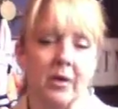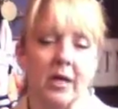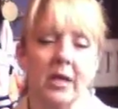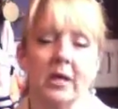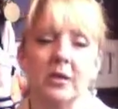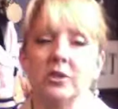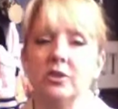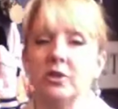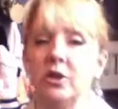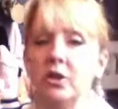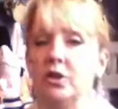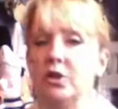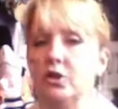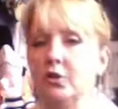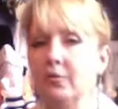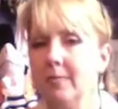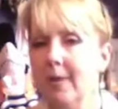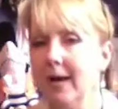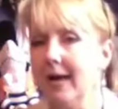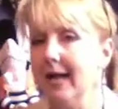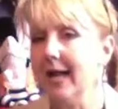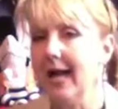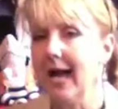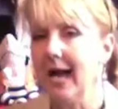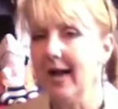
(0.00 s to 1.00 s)
So you
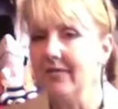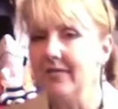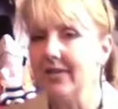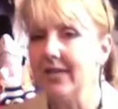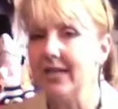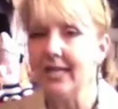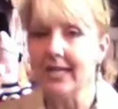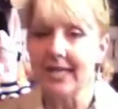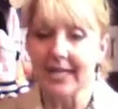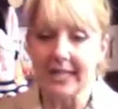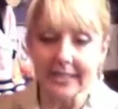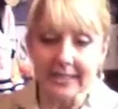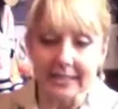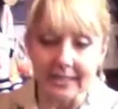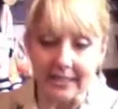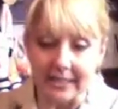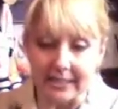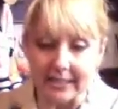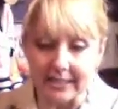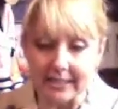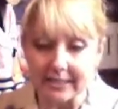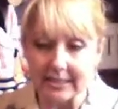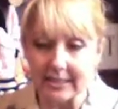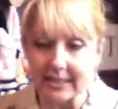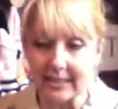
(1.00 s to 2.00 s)
might have an
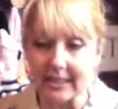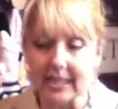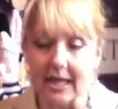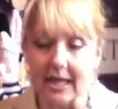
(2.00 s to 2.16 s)
inlet